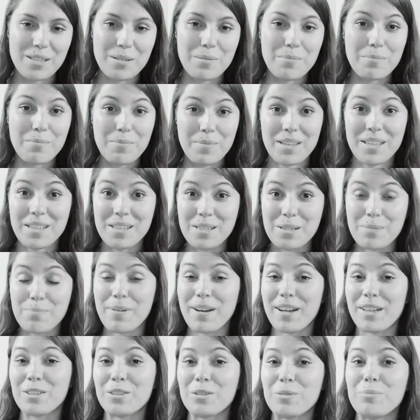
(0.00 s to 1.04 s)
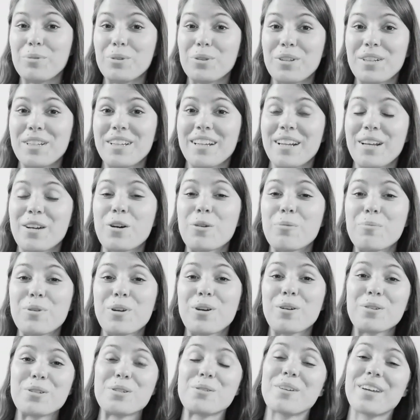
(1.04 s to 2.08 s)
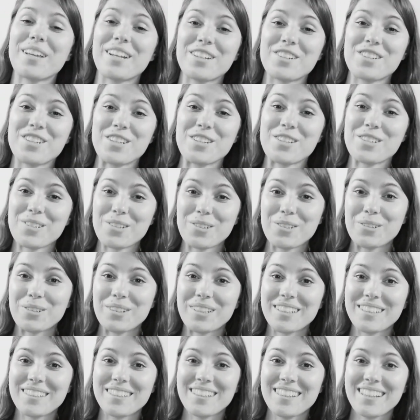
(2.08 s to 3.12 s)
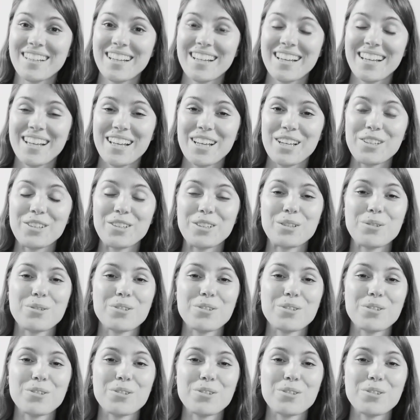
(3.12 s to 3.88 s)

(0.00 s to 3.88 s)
amazed by their beauty and I hope you also get a chance to do it. You know,